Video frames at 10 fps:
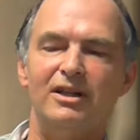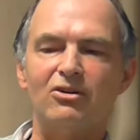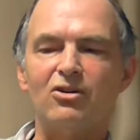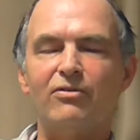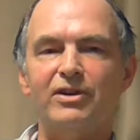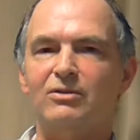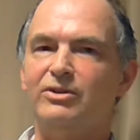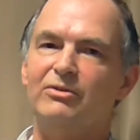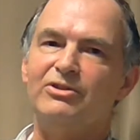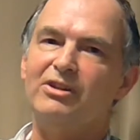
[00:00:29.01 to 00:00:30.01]
Now, Gothic,
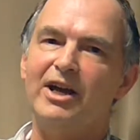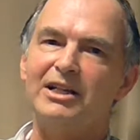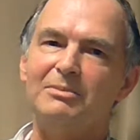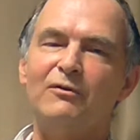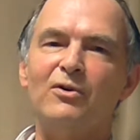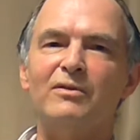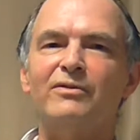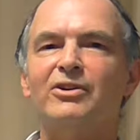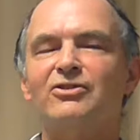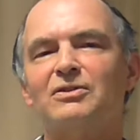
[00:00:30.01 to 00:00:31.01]
is likely to be full
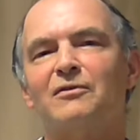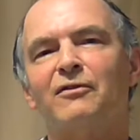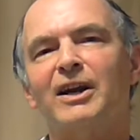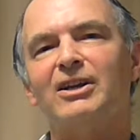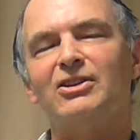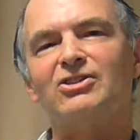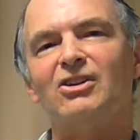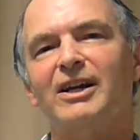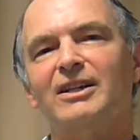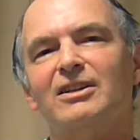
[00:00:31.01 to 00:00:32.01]
of those sort of
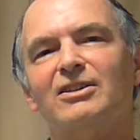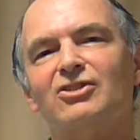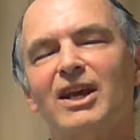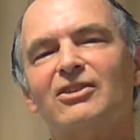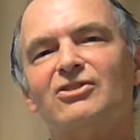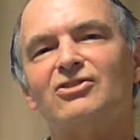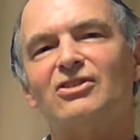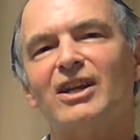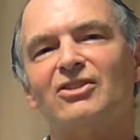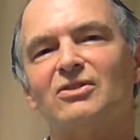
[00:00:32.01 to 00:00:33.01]
Frankenstein
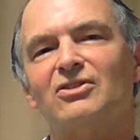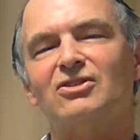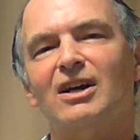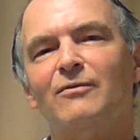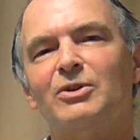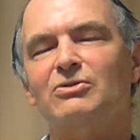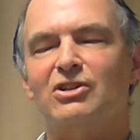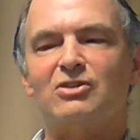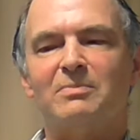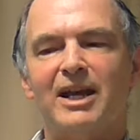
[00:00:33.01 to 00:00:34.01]
texts, that sort of stuff, which you'd
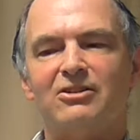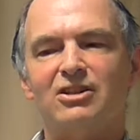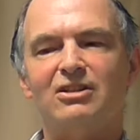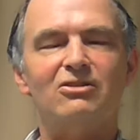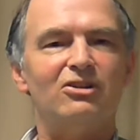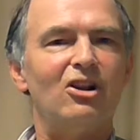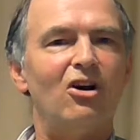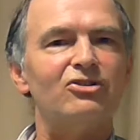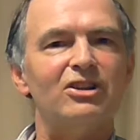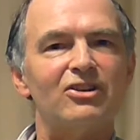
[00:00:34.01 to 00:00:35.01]
expect, and
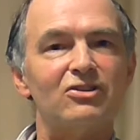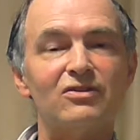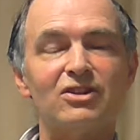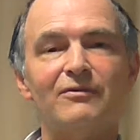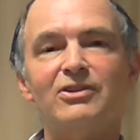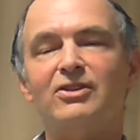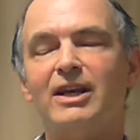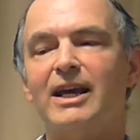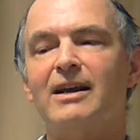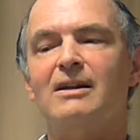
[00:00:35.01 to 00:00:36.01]
largely that sort of stuff is
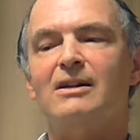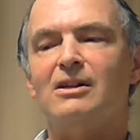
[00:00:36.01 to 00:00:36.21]
there.